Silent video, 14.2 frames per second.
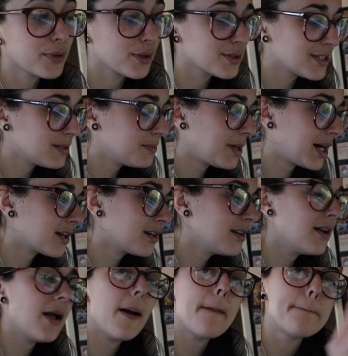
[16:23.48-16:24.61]
protein powder,
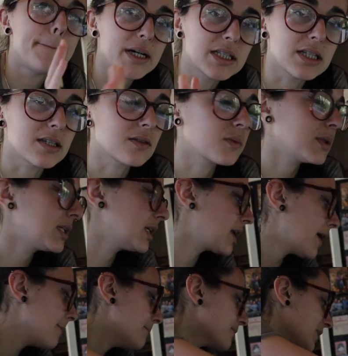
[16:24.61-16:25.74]
but to sweeten it
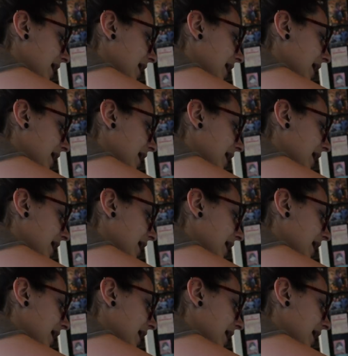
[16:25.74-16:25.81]
up,